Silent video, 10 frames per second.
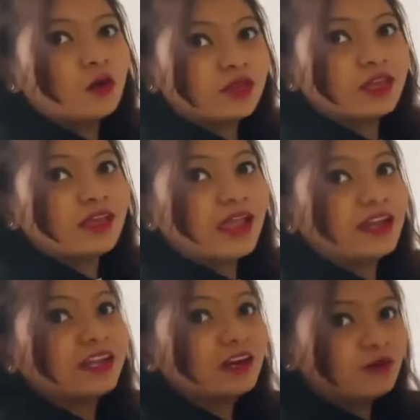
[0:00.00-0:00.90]
okay,
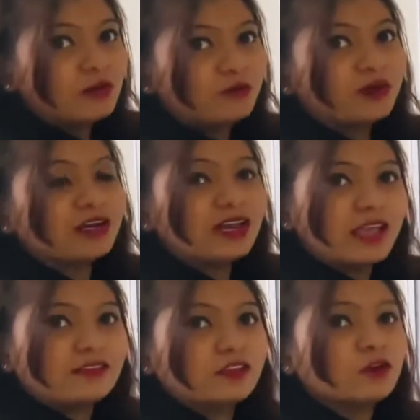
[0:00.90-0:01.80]
and it will
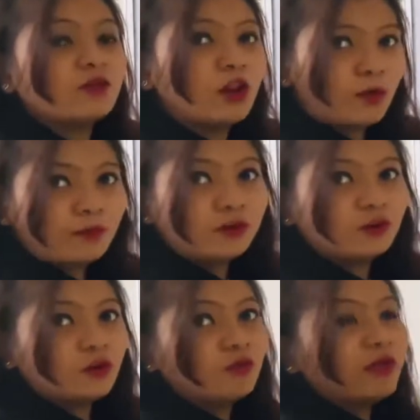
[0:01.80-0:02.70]
fertilize in the fallopian
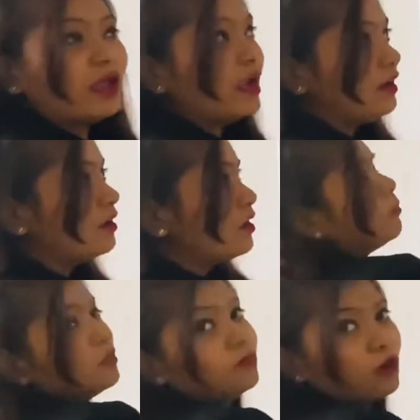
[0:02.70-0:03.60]
tube, and
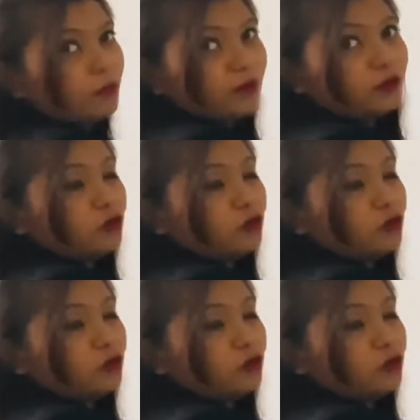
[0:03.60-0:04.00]
from the fallopian